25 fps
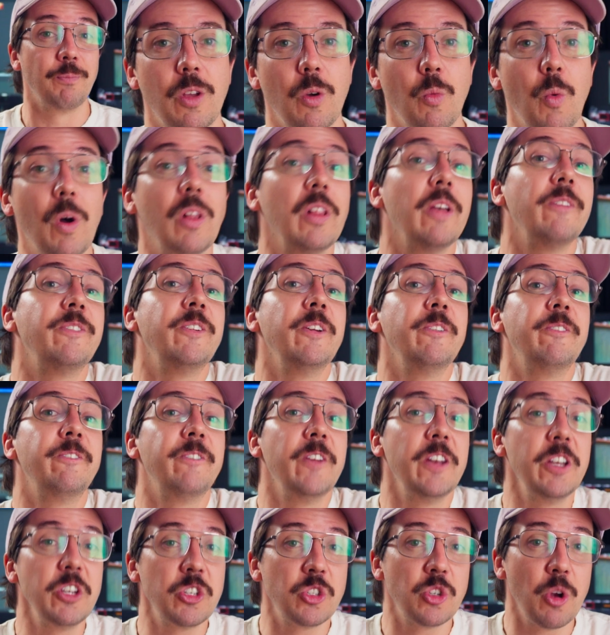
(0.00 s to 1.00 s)
Well, if you've
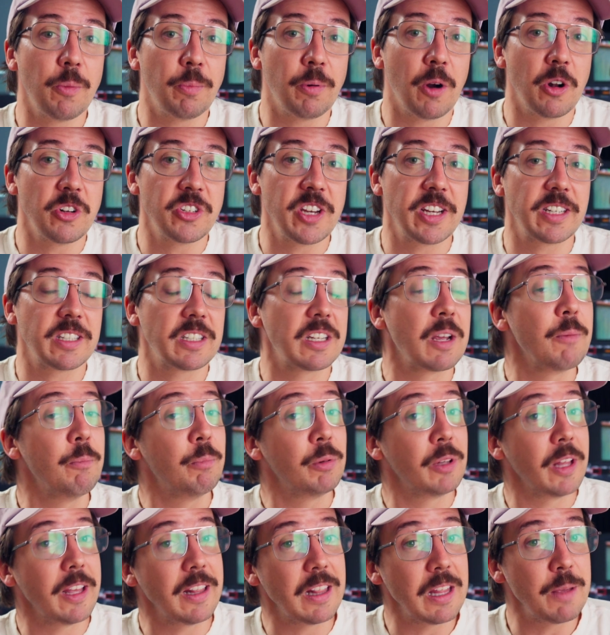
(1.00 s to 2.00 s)
finished your project,
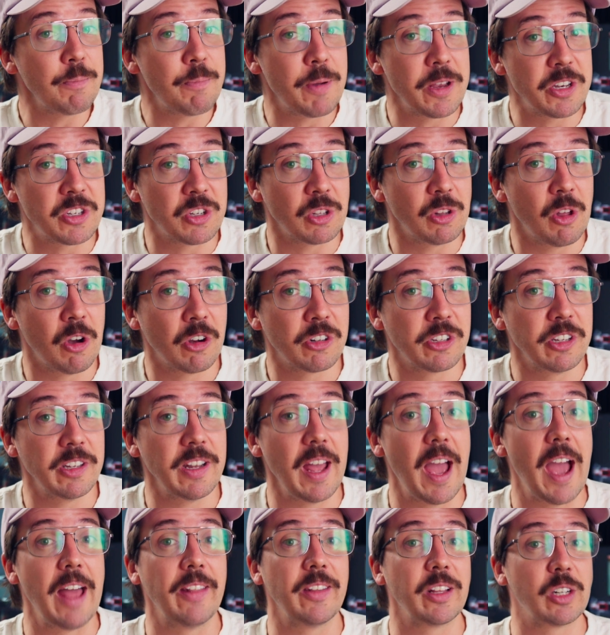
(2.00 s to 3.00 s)
completely pitch locked it,
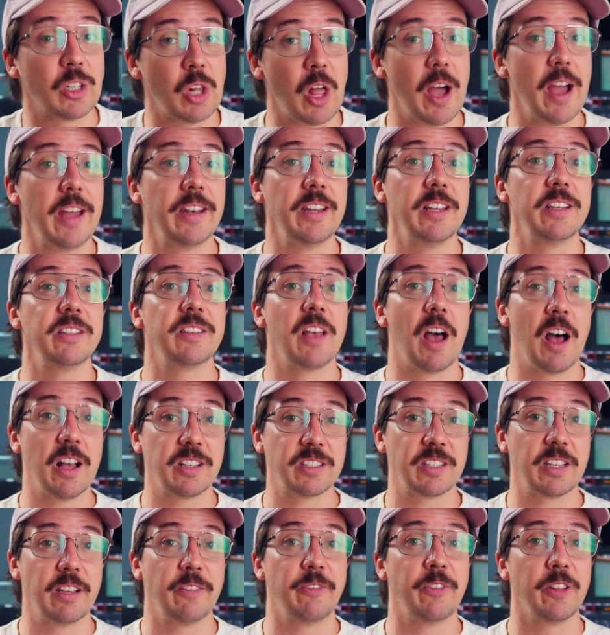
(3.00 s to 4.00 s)
and the client is
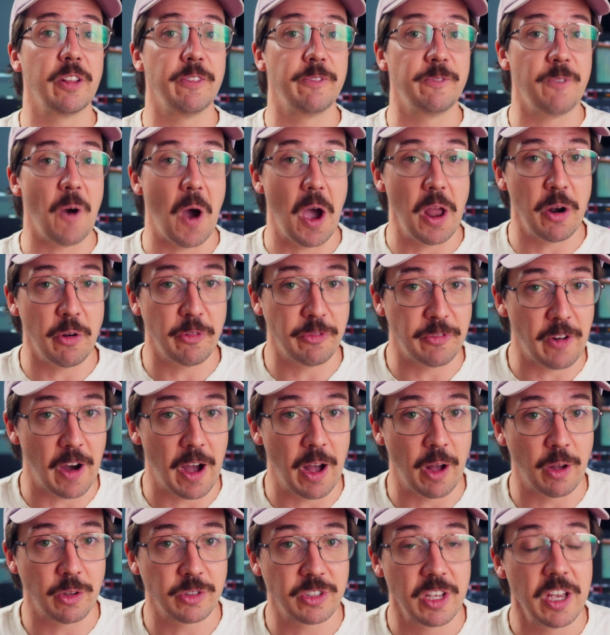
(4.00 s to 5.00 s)
asking for the final
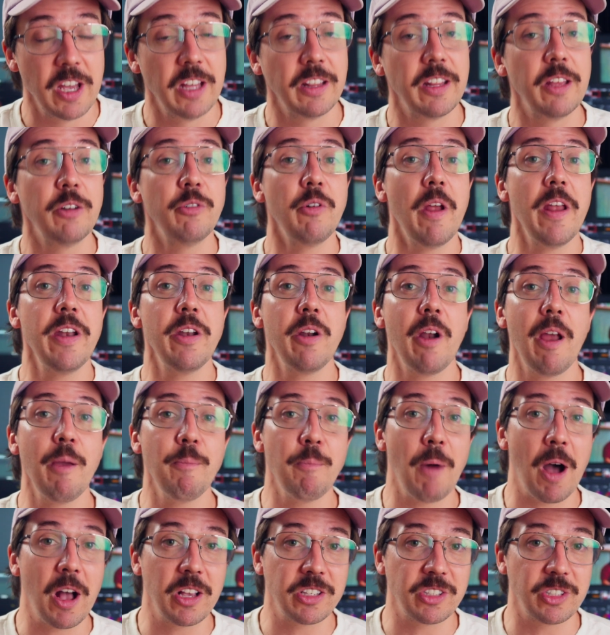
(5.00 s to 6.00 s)
files, then render a
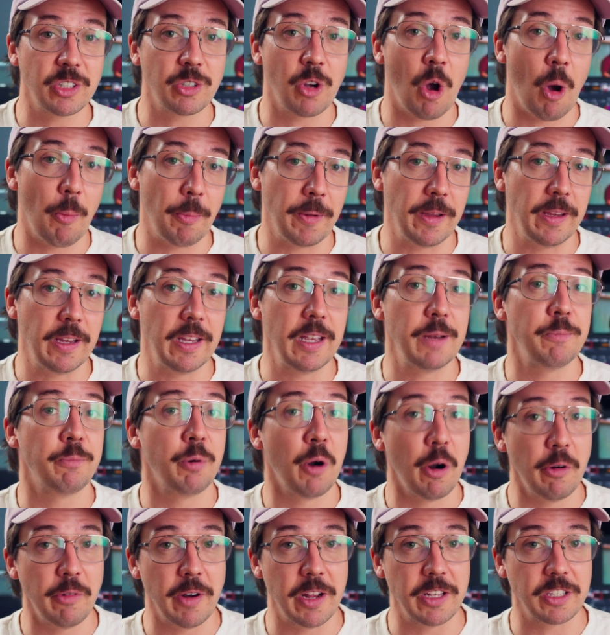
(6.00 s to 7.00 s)
master copy in
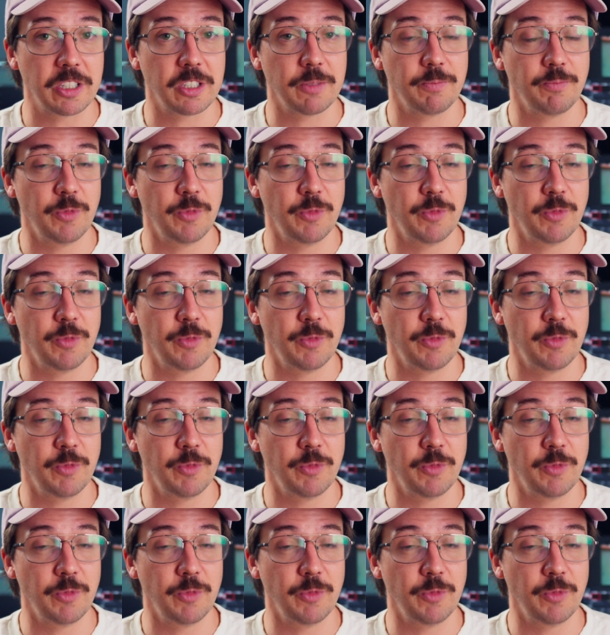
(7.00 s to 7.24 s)
ProRes.